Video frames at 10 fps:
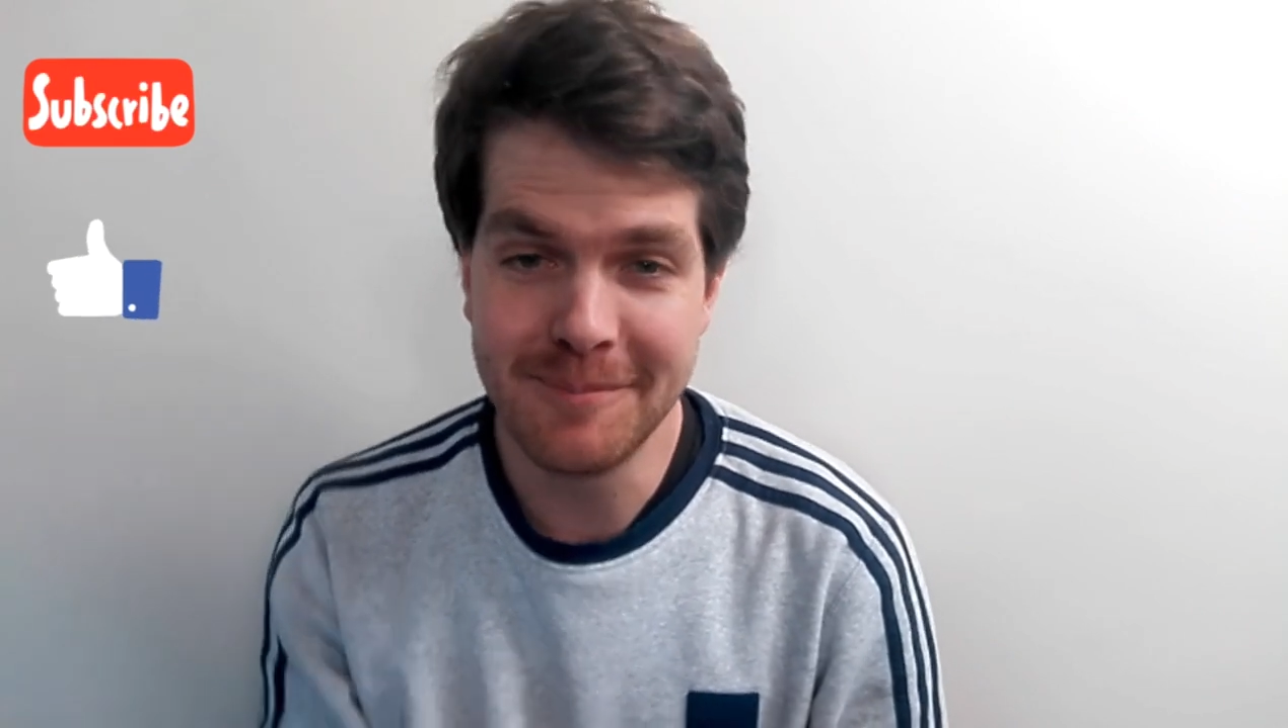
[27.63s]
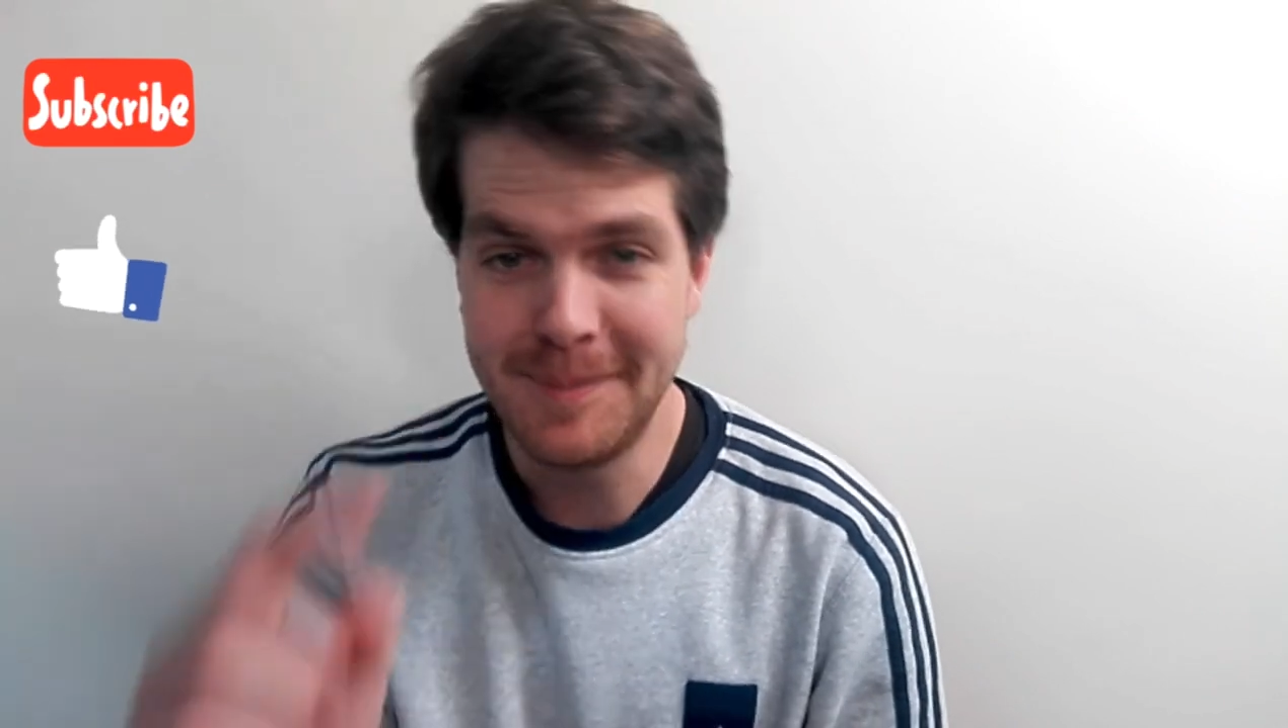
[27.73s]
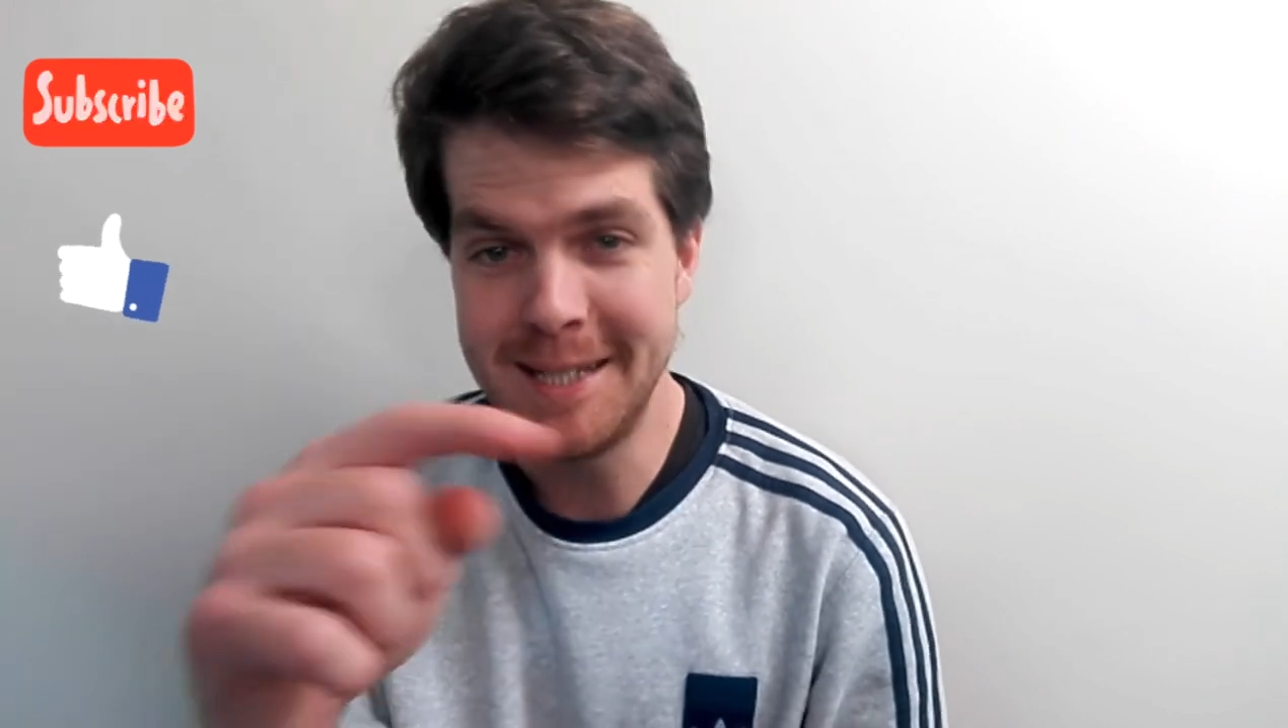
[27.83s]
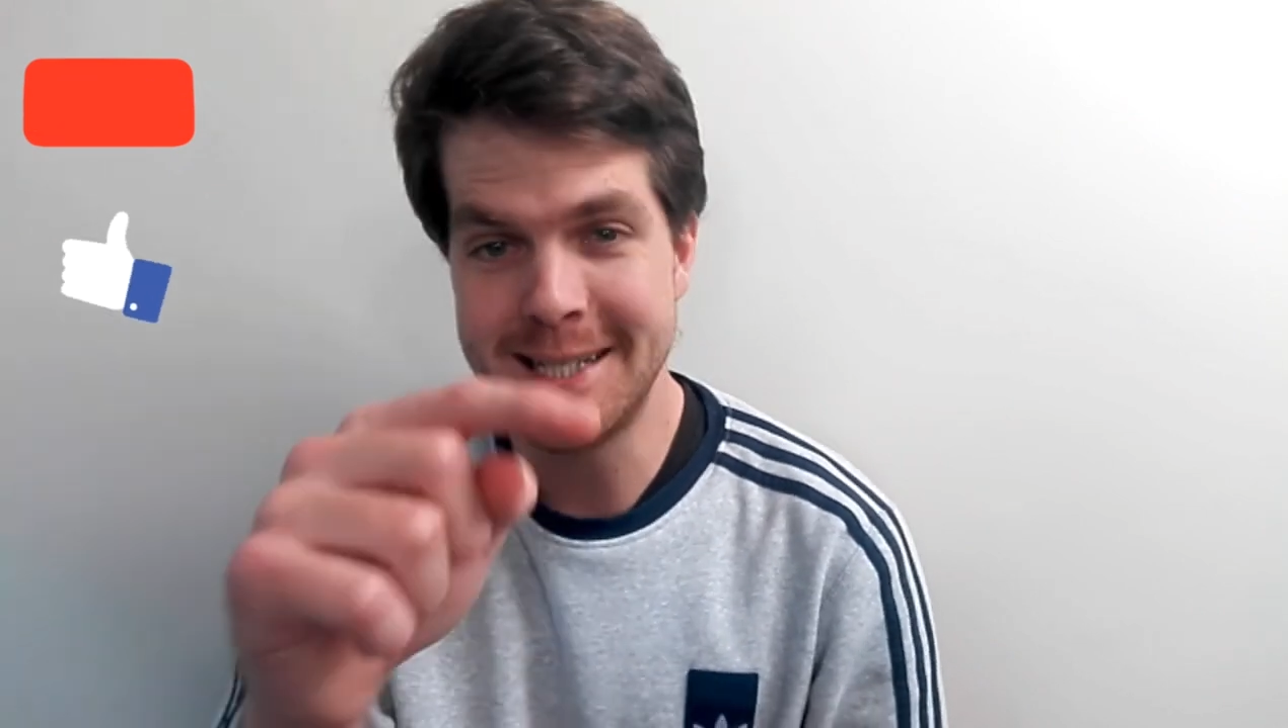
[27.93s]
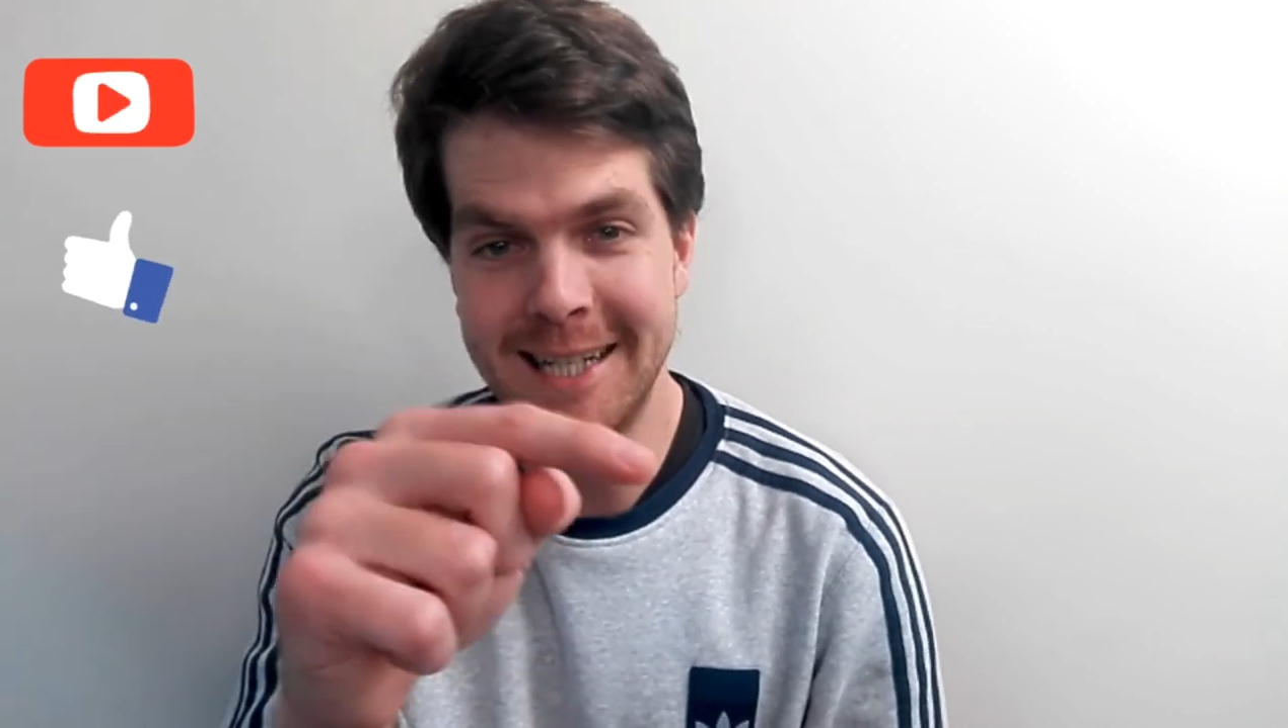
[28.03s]

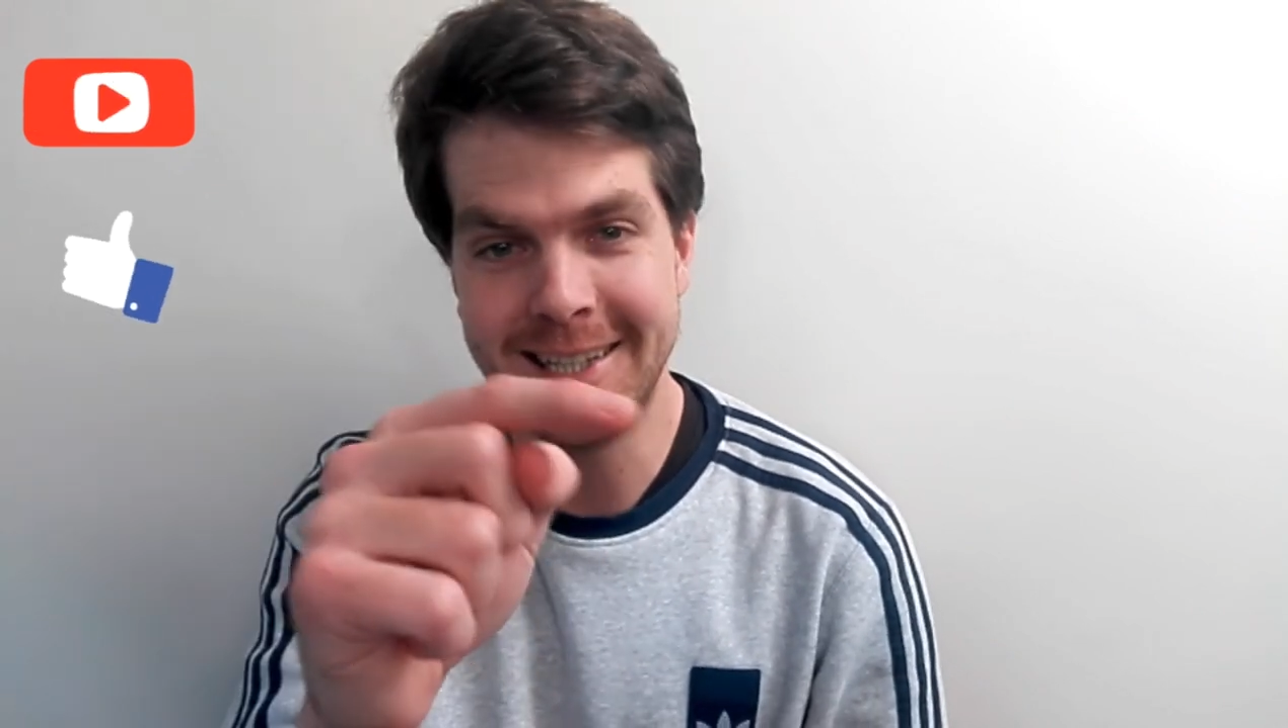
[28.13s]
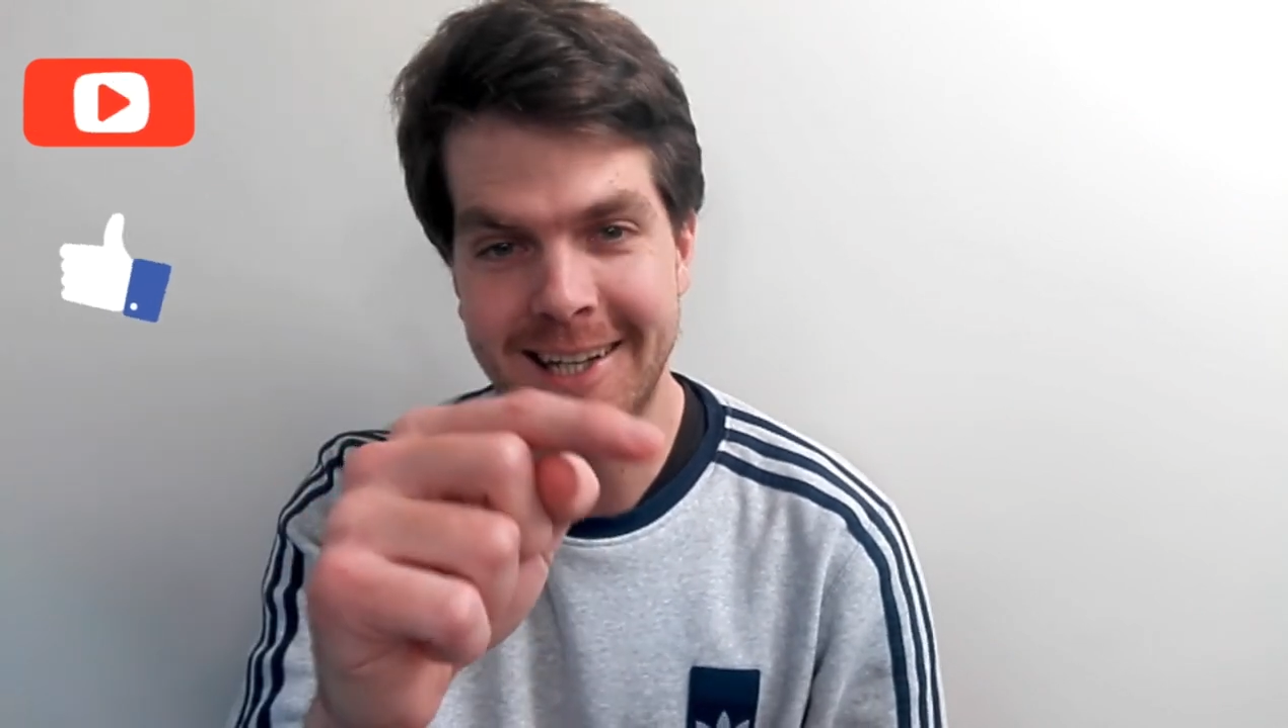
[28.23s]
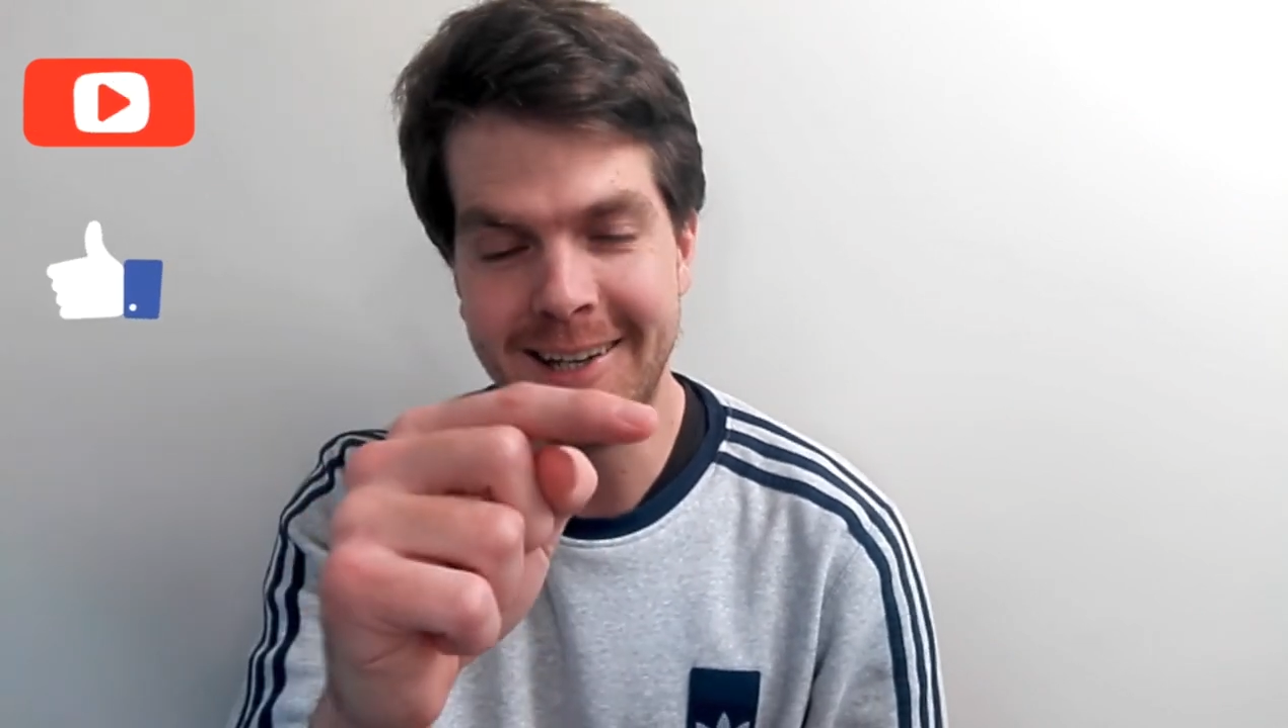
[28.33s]
please click that